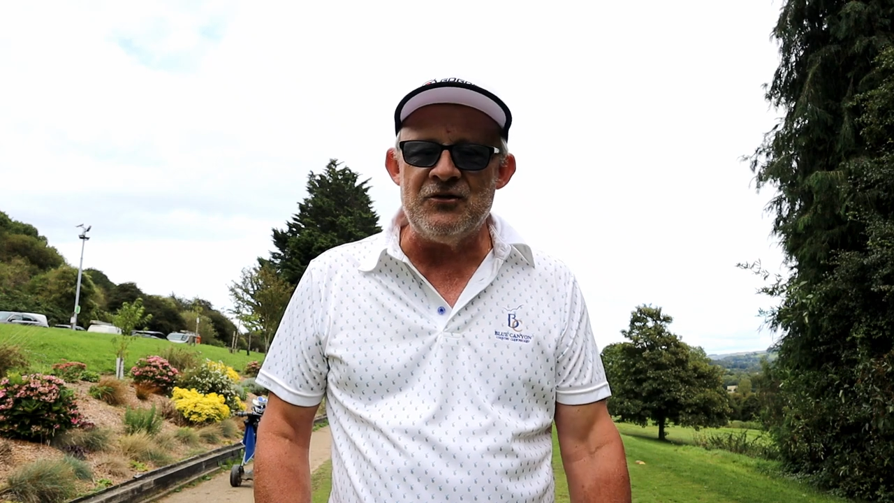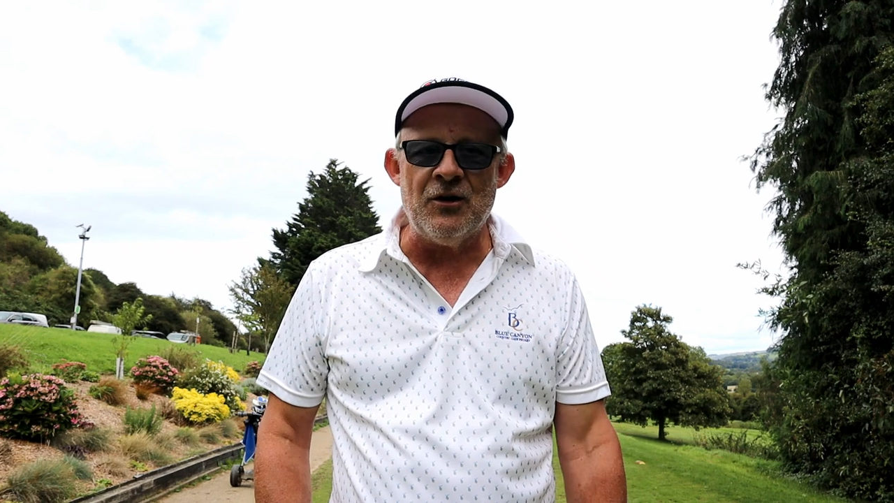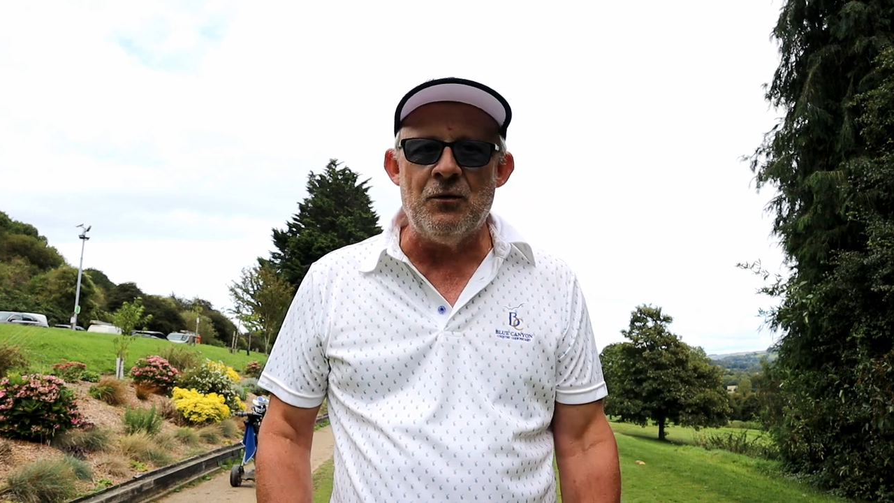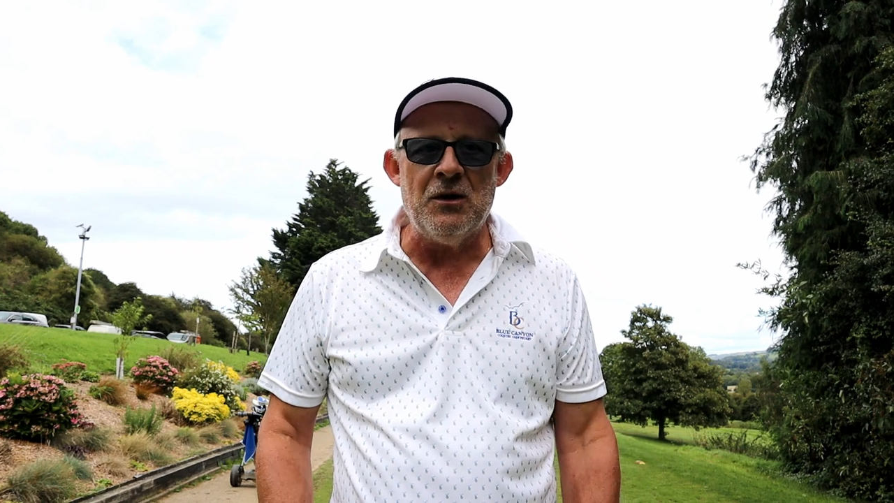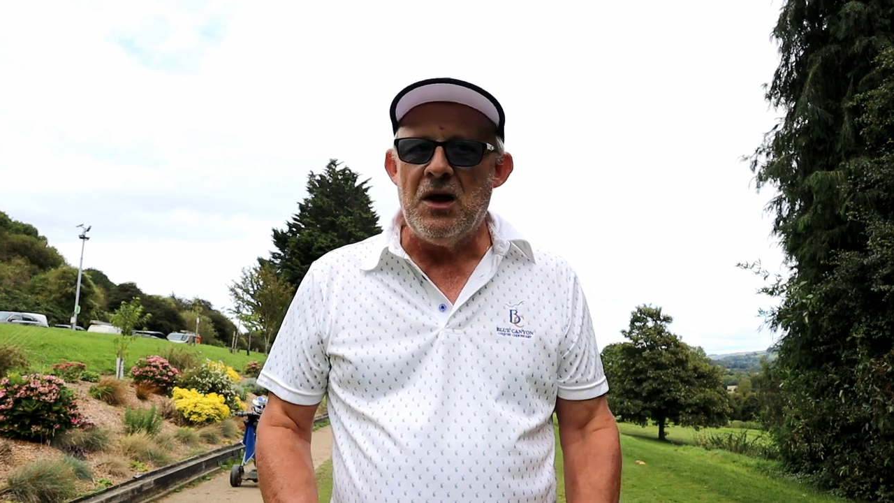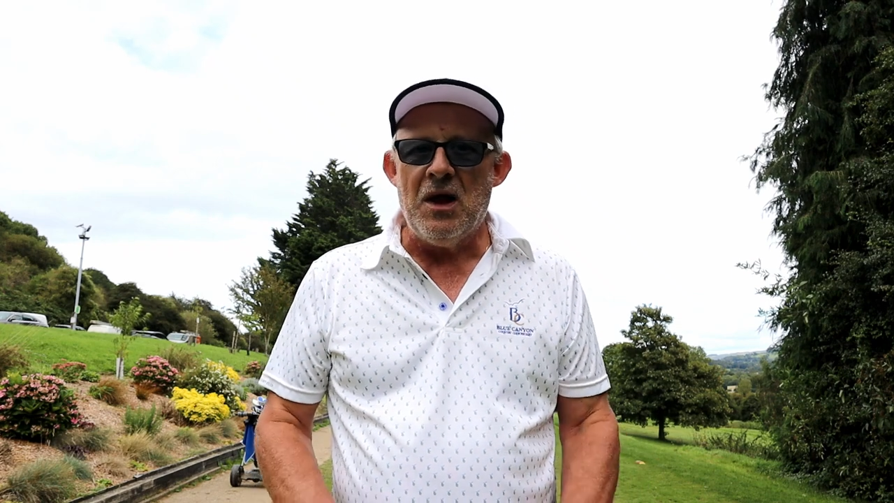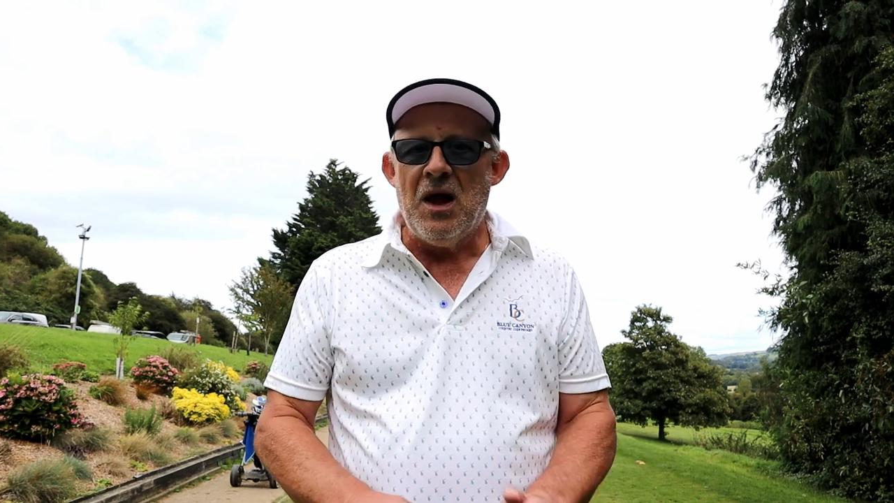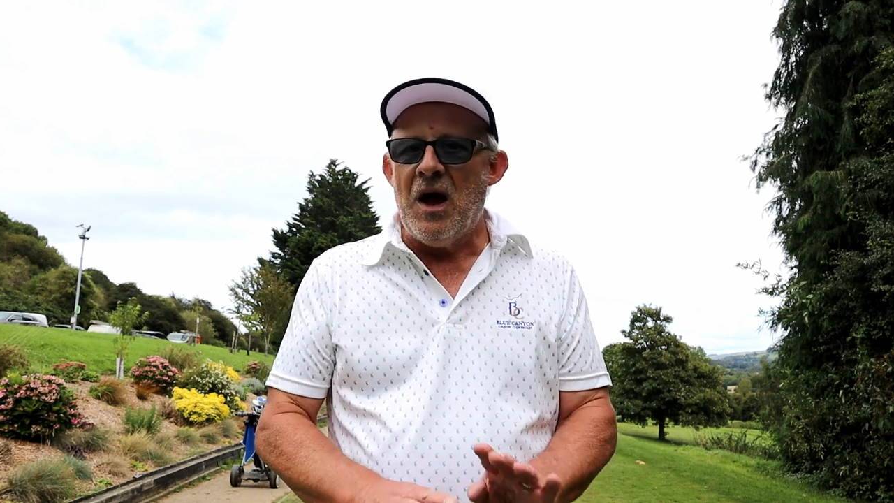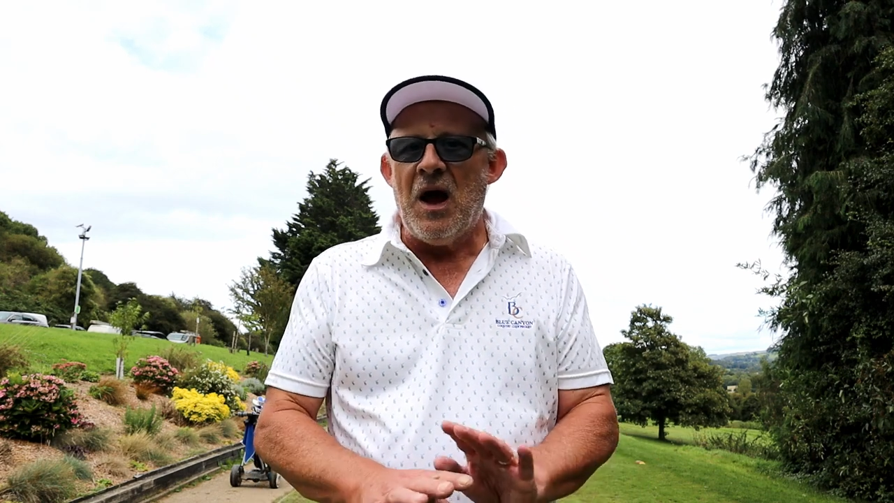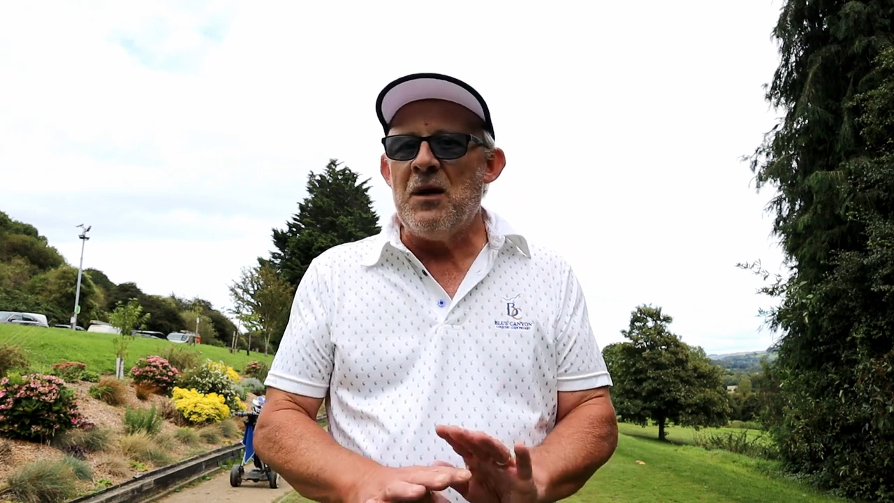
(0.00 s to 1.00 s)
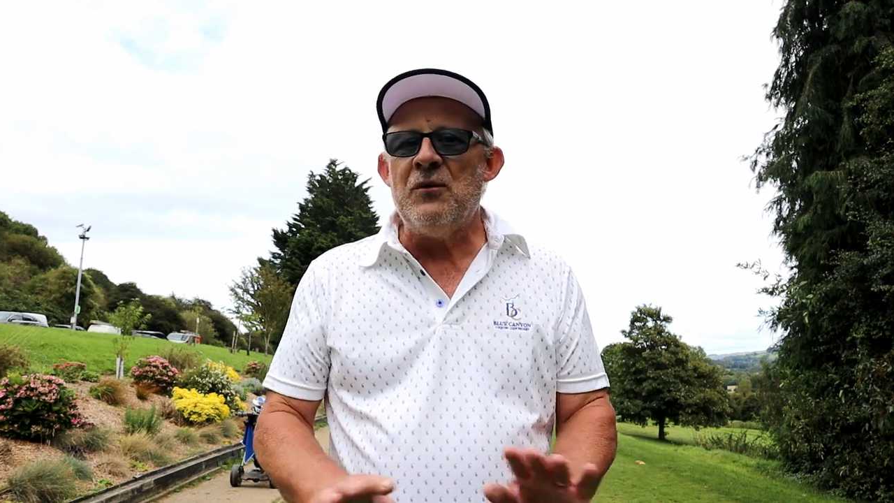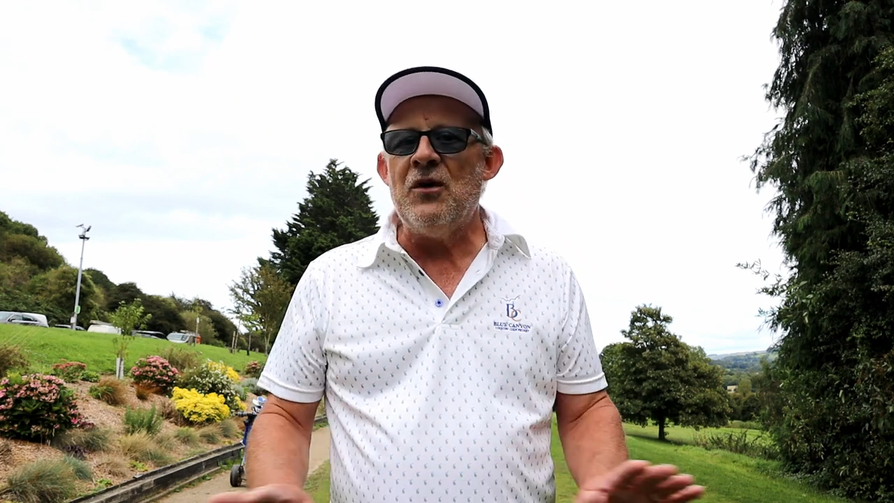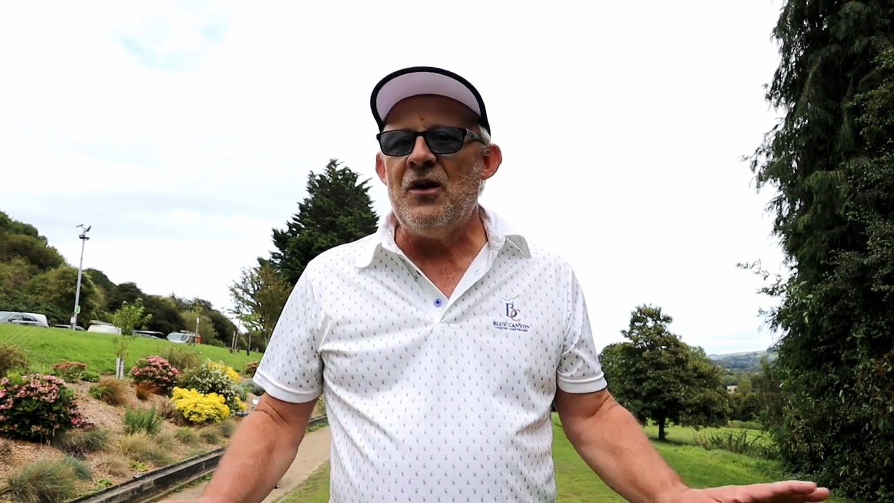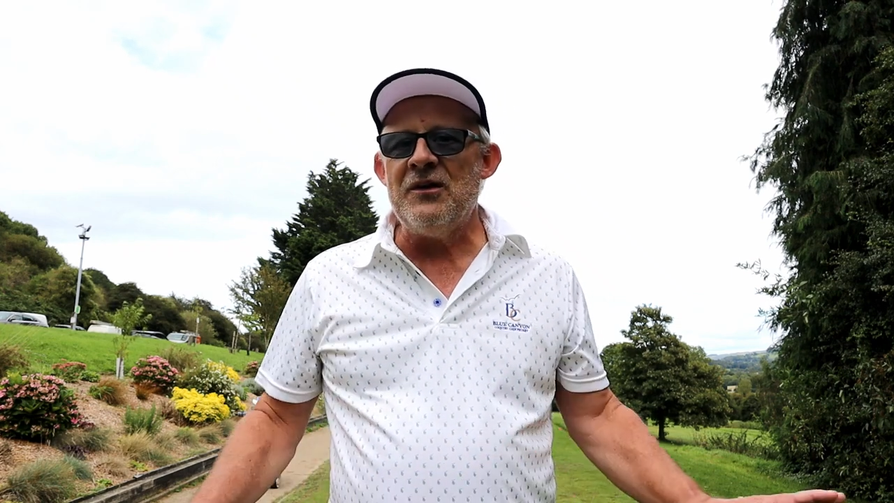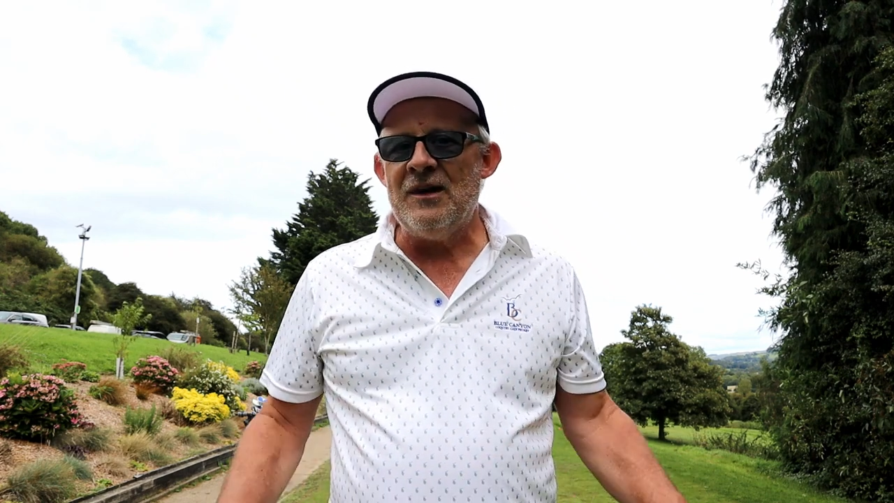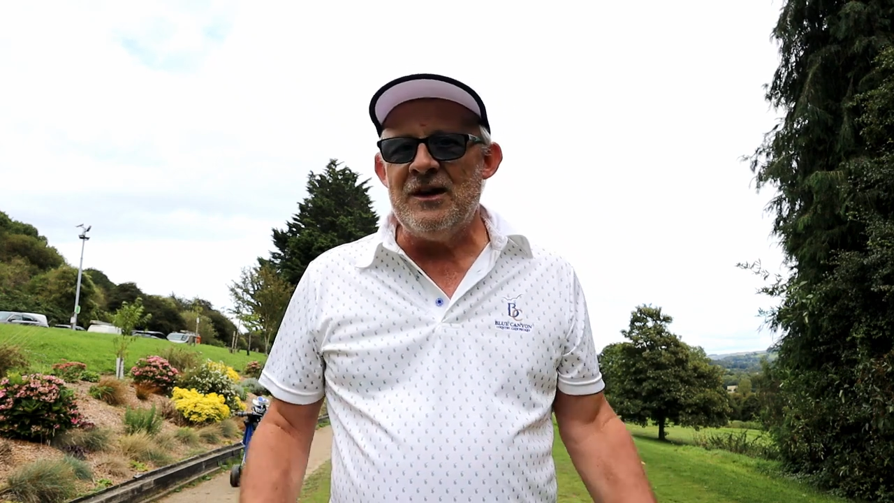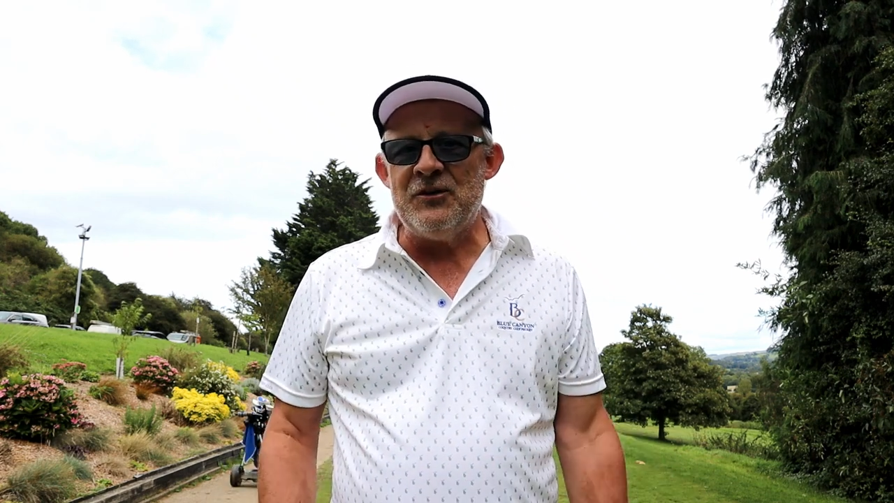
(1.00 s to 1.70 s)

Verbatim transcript: So I'm not in the